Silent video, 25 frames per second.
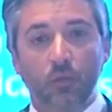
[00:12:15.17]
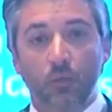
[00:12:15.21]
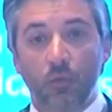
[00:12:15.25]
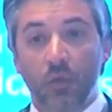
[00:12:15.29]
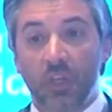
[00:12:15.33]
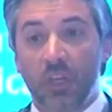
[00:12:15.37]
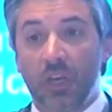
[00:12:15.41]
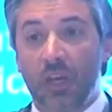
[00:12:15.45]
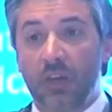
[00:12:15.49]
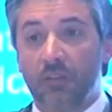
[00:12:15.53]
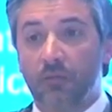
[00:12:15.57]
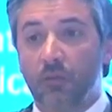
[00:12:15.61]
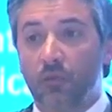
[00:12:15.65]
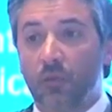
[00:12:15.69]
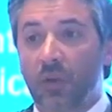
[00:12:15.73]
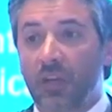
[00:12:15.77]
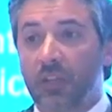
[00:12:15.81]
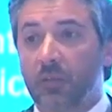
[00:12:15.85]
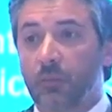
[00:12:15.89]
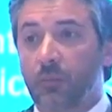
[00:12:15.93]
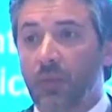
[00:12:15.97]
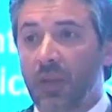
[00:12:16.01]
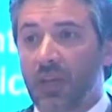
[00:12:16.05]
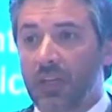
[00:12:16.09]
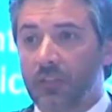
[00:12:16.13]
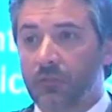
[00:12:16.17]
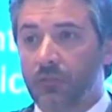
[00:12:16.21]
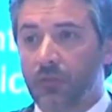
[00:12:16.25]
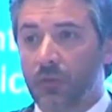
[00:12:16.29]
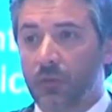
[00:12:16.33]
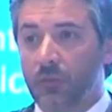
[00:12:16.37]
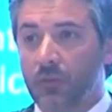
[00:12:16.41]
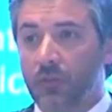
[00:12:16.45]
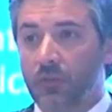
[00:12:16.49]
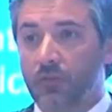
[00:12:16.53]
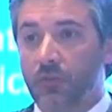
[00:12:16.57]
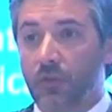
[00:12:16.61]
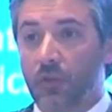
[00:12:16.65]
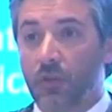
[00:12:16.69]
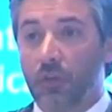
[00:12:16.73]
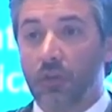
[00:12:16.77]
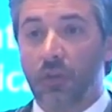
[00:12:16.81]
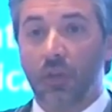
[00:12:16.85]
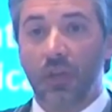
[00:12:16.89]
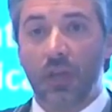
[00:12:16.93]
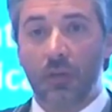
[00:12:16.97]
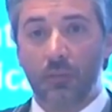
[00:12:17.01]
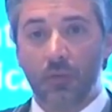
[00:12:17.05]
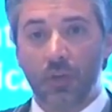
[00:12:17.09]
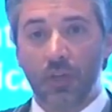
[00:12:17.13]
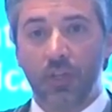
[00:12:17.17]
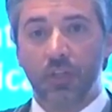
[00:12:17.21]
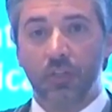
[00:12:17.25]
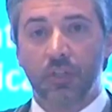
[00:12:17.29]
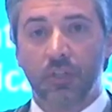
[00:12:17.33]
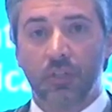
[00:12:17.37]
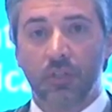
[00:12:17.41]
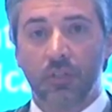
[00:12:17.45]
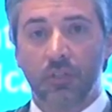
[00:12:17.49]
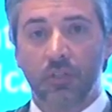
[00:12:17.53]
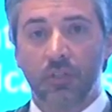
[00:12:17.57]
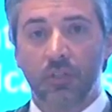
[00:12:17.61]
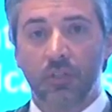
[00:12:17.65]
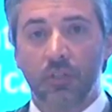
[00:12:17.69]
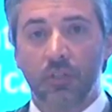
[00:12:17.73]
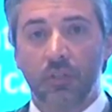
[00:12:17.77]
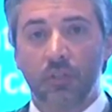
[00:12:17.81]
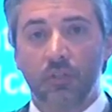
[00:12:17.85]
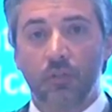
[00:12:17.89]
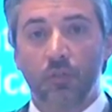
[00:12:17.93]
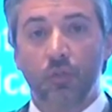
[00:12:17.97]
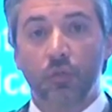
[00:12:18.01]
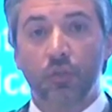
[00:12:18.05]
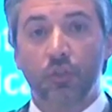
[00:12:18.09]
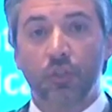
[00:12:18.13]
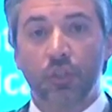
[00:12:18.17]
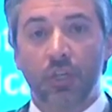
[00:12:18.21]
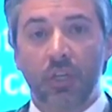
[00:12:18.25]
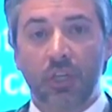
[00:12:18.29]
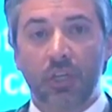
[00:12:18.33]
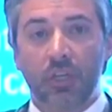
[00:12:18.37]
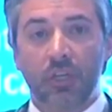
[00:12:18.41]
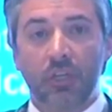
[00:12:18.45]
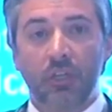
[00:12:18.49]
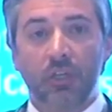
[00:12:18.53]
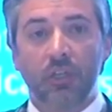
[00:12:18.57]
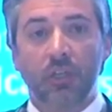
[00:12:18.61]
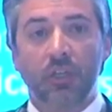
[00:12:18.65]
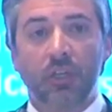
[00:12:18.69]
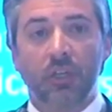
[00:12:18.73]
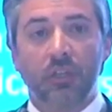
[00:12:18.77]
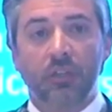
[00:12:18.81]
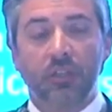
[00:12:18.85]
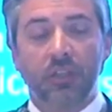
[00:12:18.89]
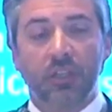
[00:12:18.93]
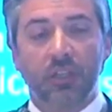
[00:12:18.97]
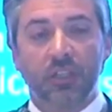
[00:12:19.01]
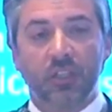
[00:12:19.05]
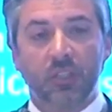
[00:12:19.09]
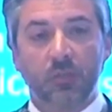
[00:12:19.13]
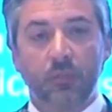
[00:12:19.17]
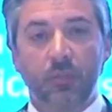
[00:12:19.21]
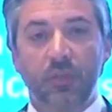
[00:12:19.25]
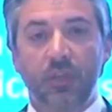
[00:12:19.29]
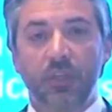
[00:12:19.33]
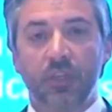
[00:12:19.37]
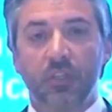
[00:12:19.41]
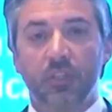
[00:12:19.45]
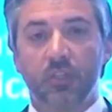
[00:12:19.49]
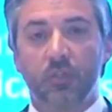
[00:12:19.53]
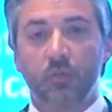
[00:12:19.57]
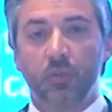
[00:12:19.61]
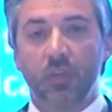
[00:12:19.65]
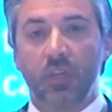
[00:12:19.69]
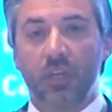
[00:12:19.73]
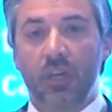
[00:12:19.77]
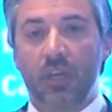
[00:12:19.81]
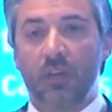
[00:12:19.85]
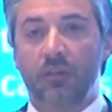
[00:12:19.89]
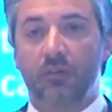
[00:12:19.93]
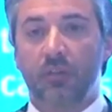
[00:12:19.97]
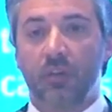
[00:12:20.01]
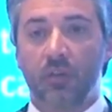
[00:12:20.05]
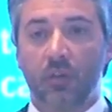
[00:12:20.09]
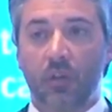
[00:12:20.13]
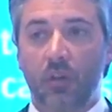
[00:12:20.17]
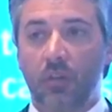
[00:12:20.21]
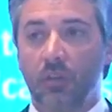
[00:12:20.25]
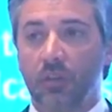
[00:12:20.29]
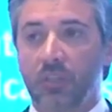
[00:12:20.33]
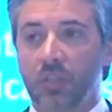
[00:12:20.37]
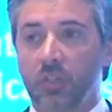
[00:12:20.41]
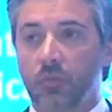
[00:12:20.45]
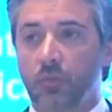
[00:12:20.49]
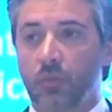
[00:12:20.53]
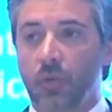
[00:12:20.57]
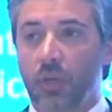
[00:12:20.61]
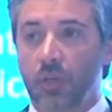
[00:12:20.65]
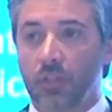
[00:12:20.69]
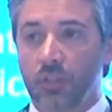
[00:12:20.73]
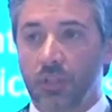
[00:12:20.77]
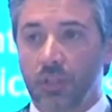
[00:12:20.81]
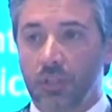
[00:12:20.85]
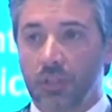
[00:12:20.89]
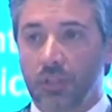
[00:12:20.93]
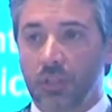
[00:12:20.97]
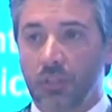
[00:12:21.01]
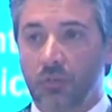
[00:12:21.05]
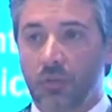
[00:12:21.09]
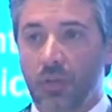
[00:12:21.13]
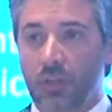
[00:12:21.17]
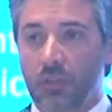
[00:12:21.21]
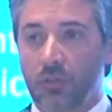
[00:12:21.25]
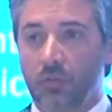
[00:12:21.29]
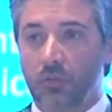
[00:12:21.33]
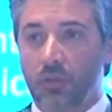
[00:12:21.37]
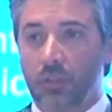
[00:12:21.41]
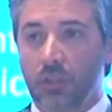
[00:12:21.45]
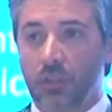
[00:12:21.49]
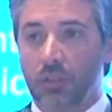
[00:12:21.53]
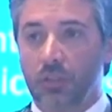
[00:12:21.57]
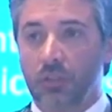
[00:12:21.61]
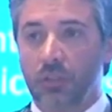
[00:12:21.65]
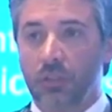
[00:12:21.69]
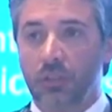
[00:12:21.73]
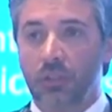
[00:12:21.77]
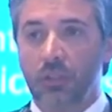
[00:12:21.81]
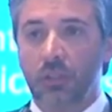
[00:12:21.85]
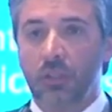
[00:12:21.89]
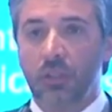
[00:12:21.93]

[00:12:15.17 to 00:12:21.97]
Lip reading: Do we have the right platforms for collaboration to share the experience we have in all these projects around the world?